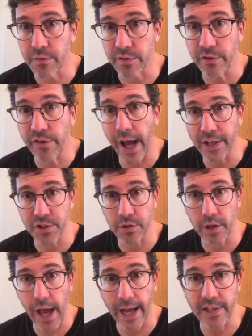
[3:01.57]
for vaginal
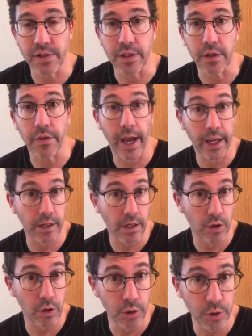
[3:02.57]
laxity. That can
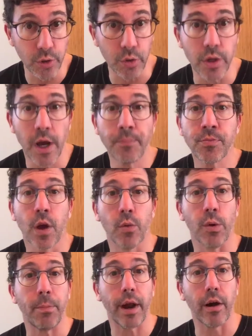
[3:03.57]
include
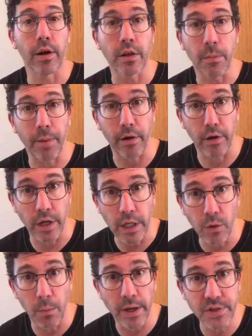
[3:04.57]
repairing the
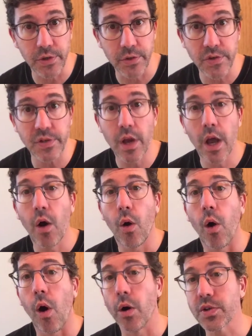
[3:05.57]
perineal muscles,
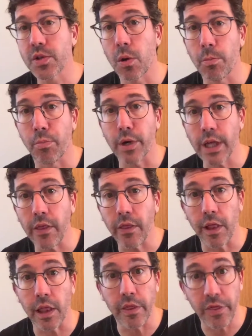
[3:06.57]
also bringing
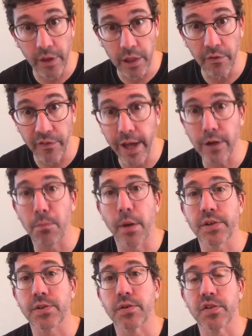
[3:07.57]
the levator
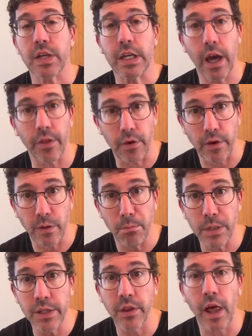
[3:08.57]
muscles together at the
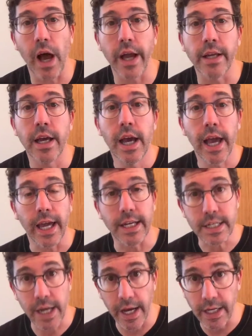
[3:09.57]
midline
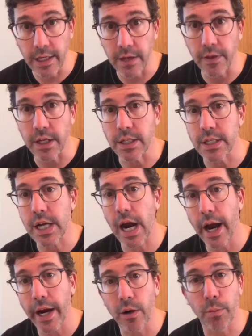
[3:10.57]
and tightening the
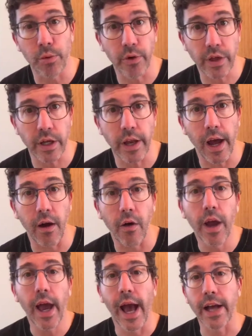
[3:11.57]
entire birth canal
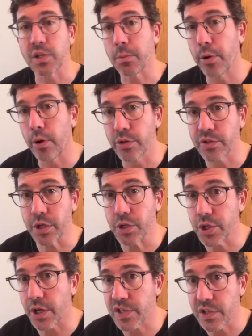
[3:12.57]
as opposed to
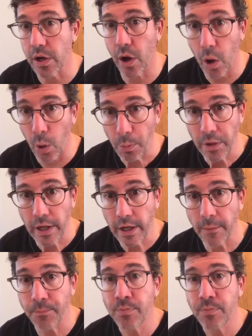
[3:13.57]
just the opening.